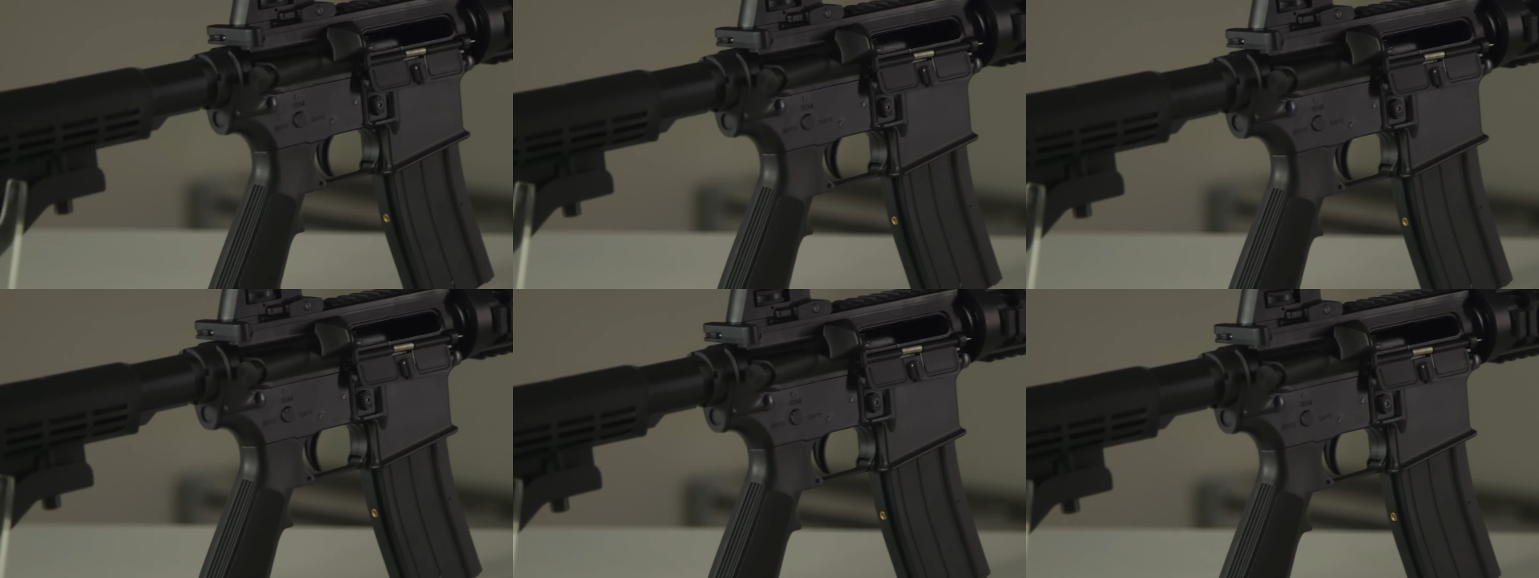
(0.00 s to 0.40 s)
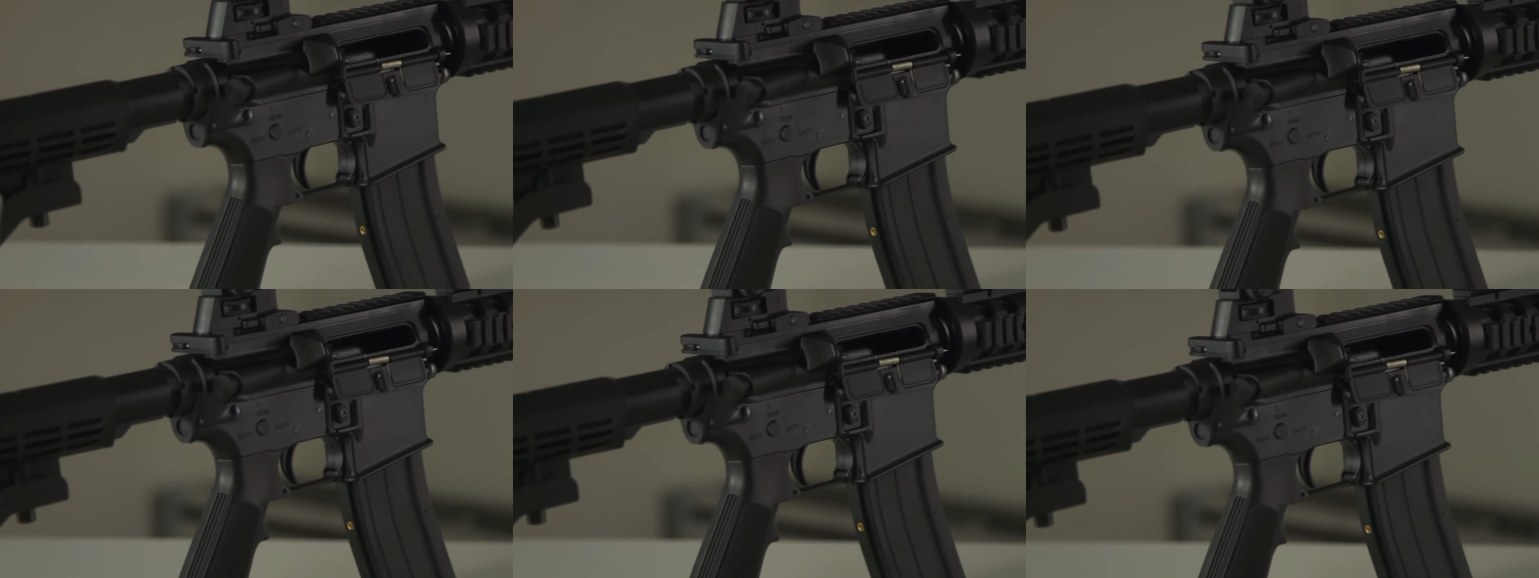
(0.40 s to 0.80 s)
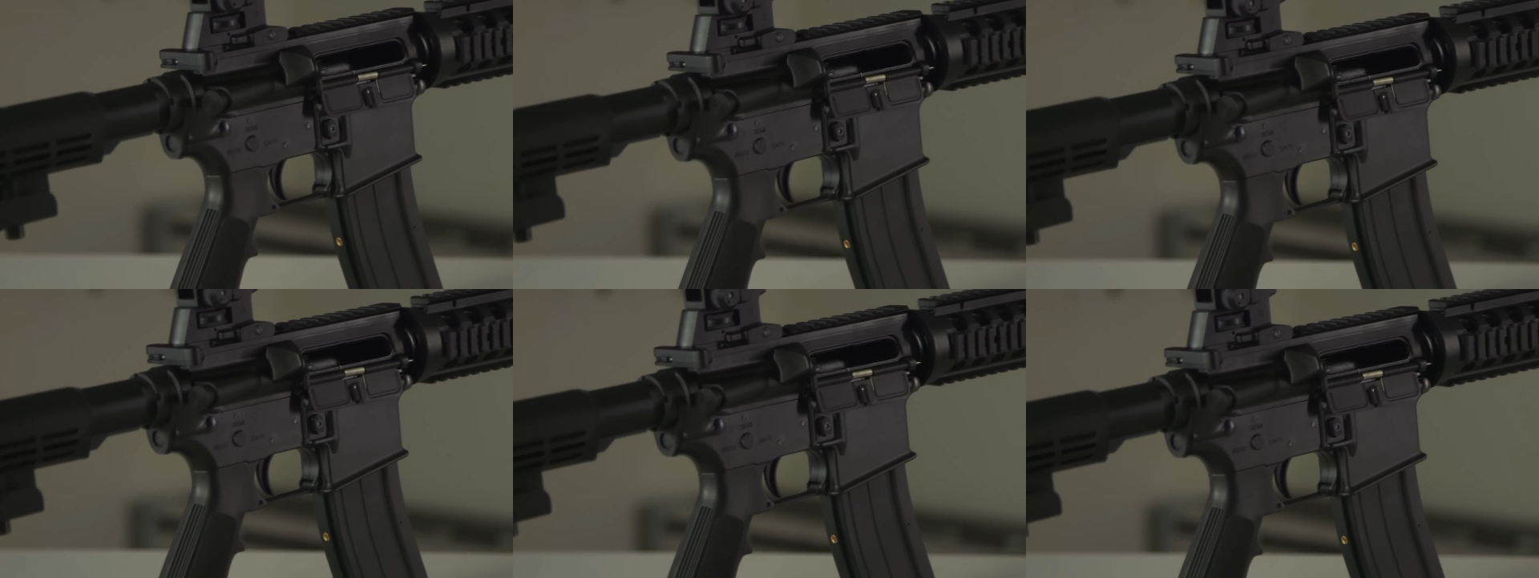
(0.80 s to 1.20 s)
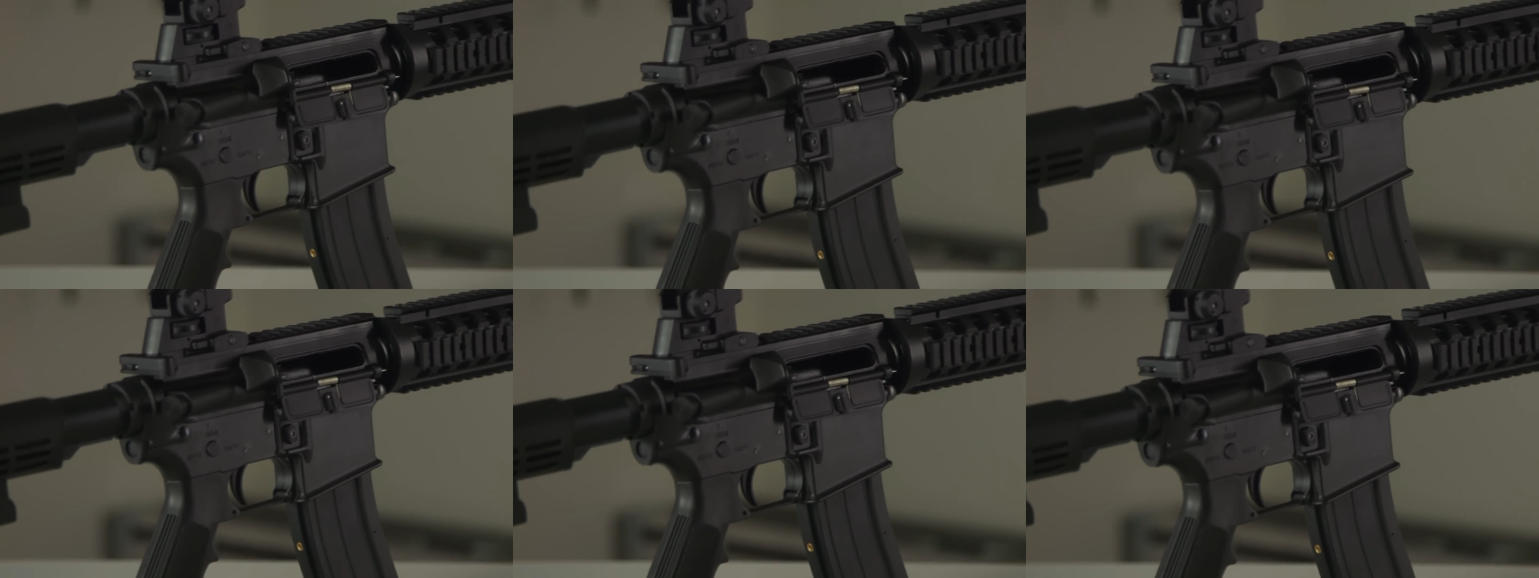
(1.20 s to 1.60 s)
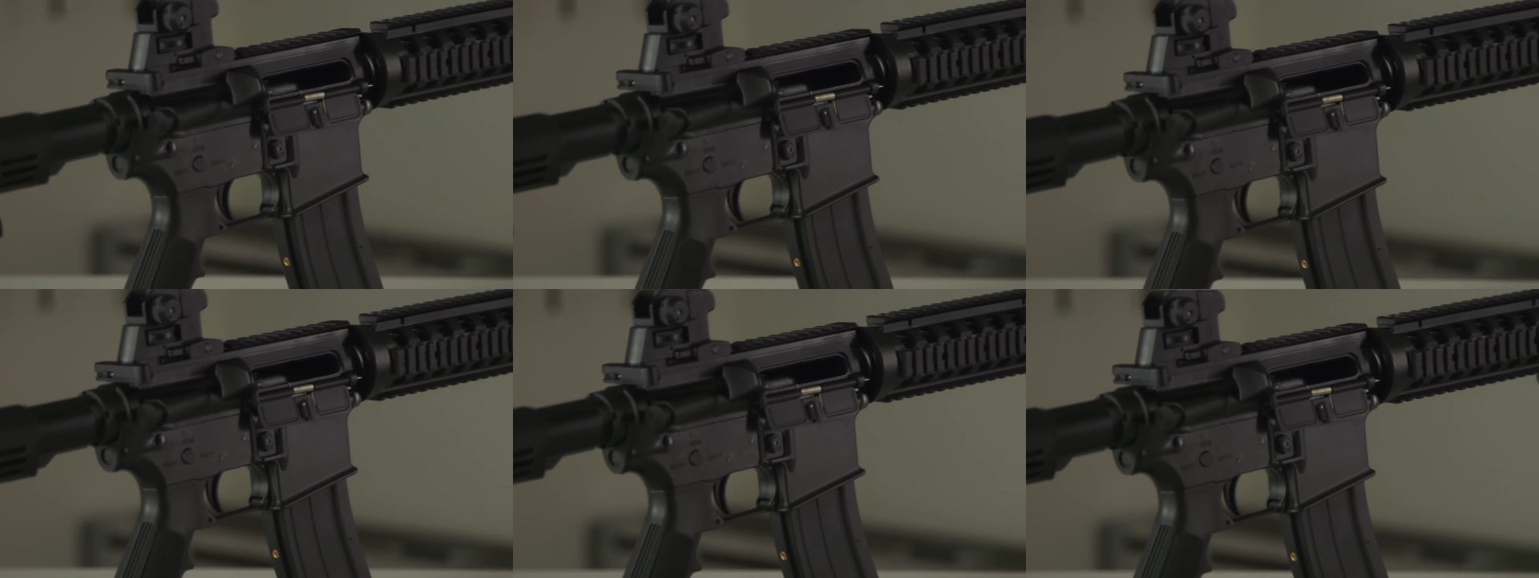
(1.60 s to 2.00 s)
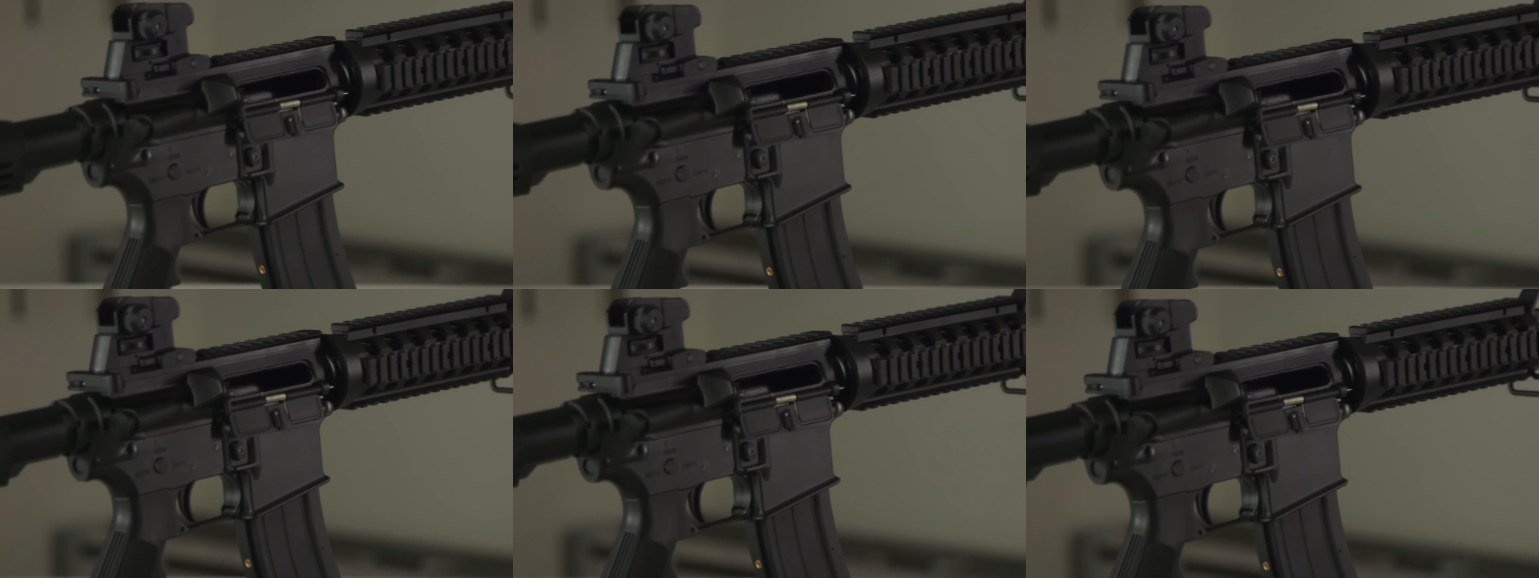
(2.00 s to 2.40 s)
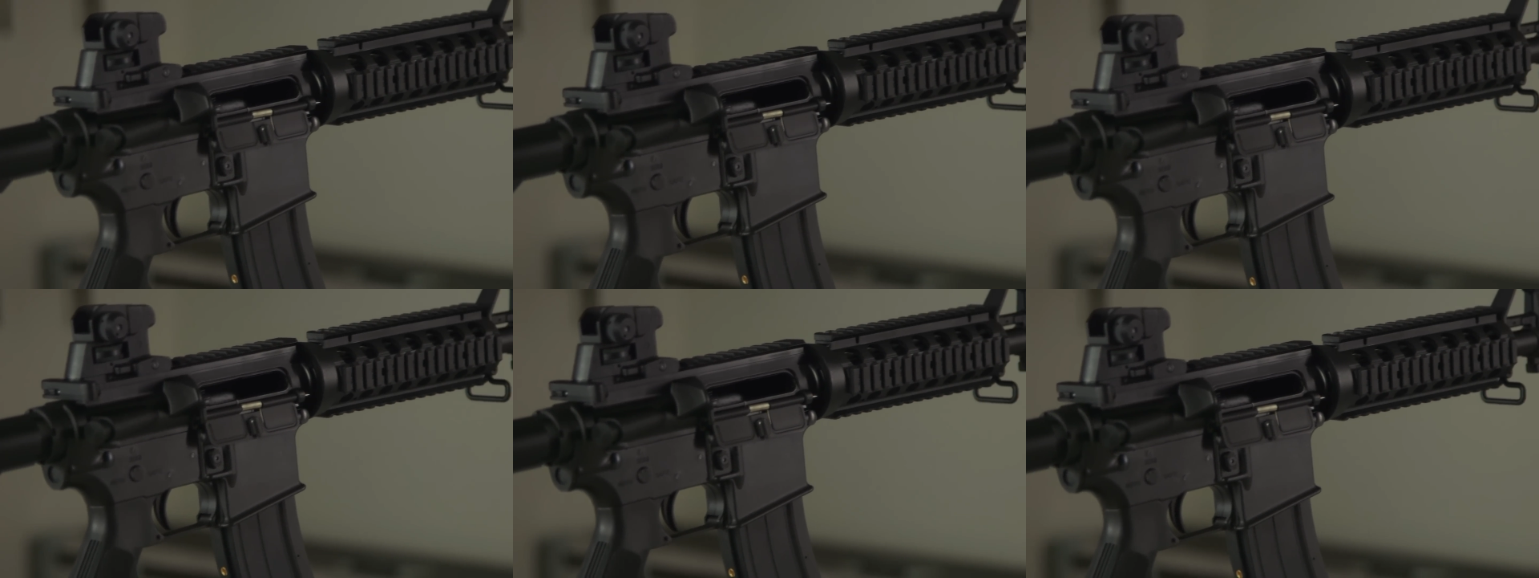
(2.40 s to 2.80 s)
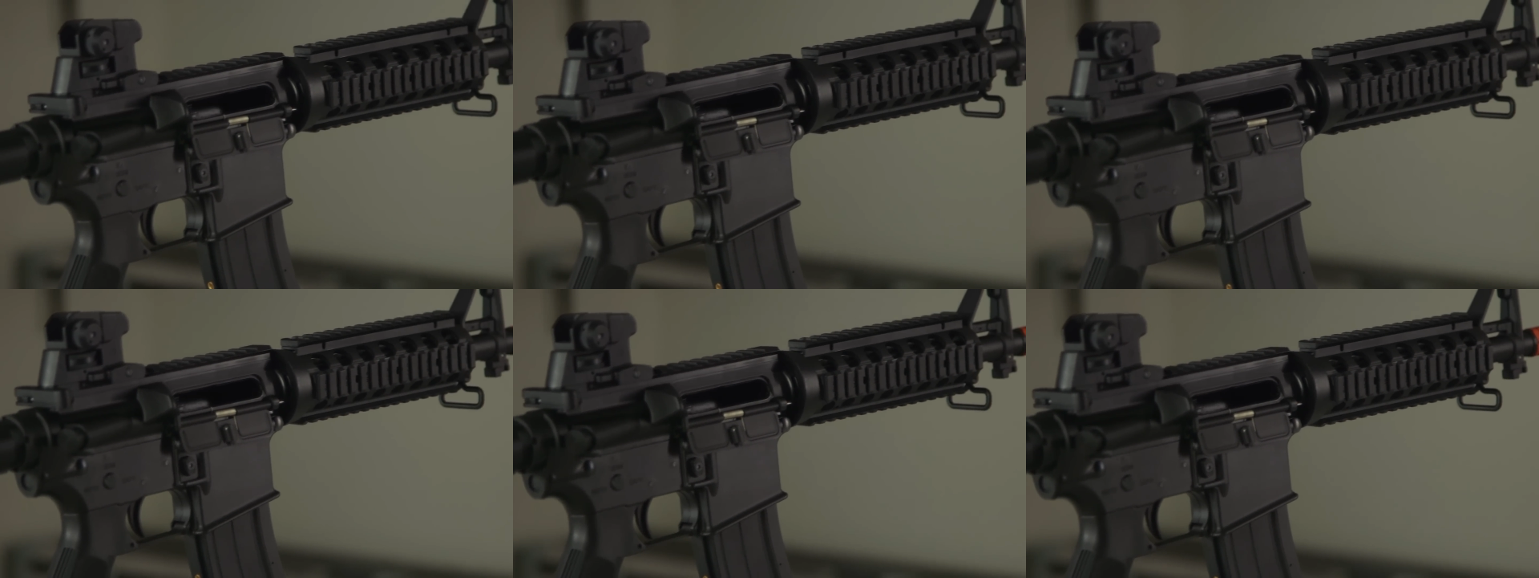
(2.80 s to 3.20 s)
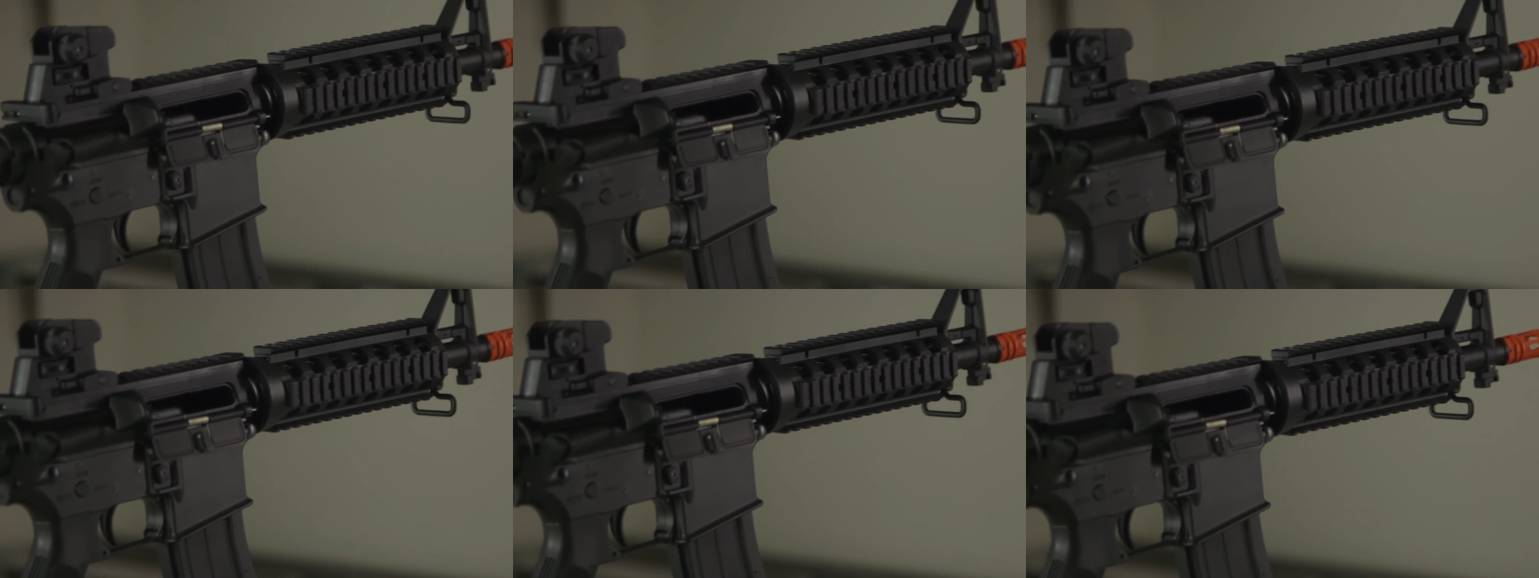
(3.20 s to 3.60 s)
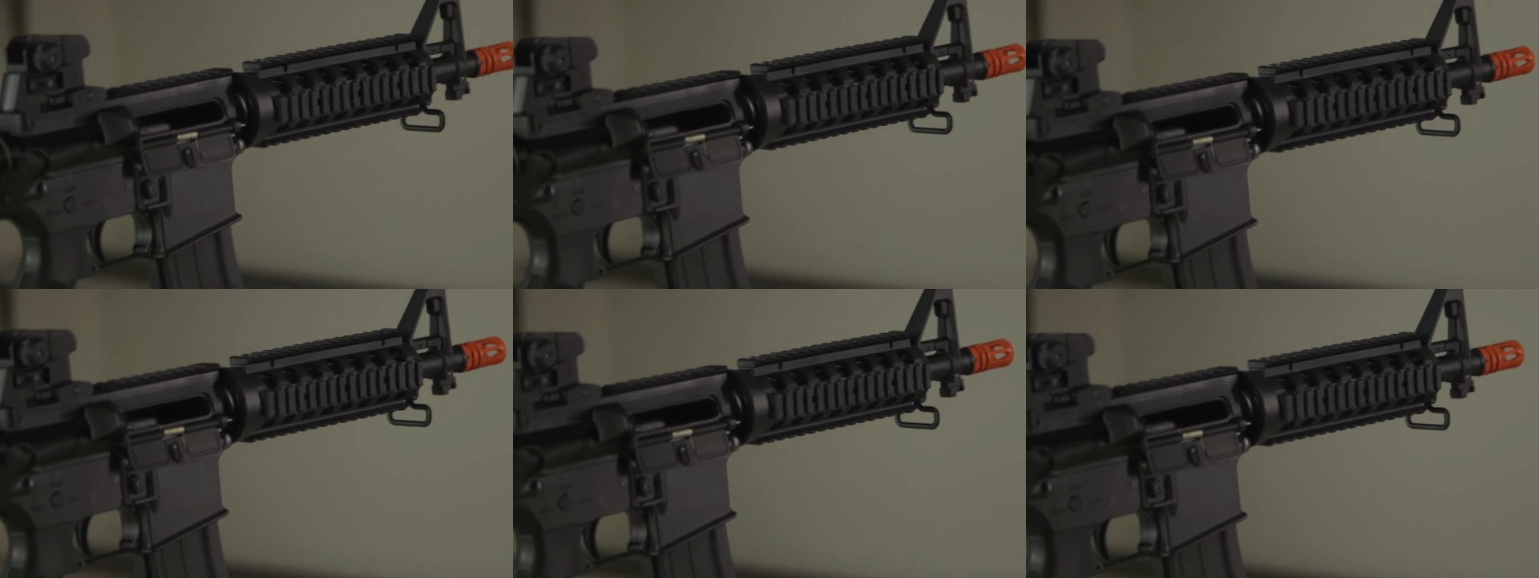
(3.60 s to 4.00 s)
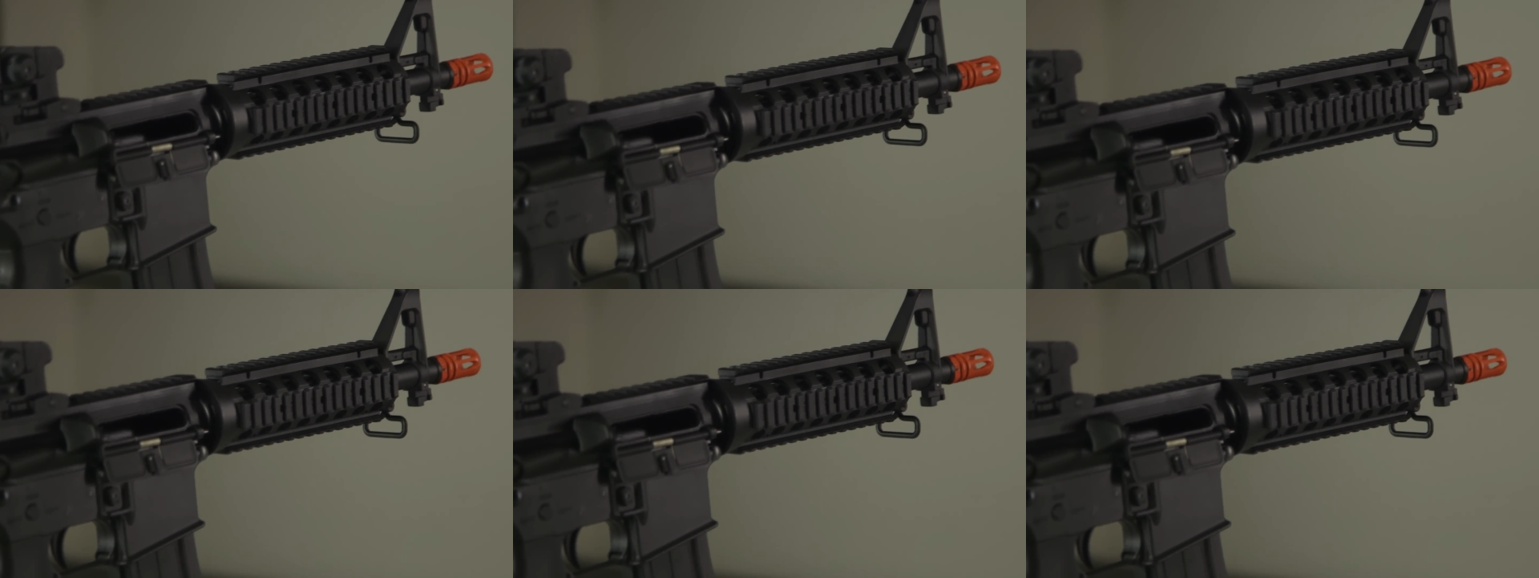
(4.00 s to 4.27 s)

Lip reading: (no speaker visible)